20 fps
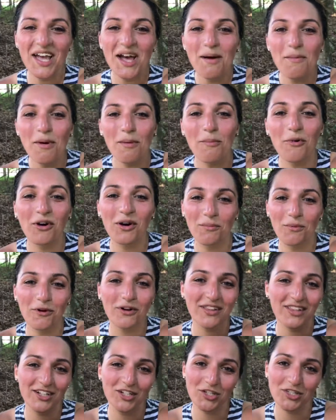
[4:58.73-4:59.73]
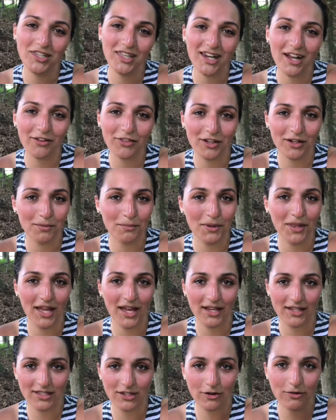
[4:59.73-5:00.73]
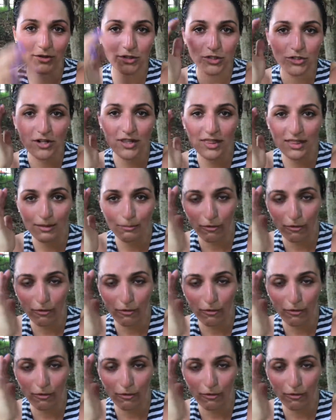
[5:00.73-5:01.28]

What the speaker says: but more importantly, just get out there and play. So I want you to,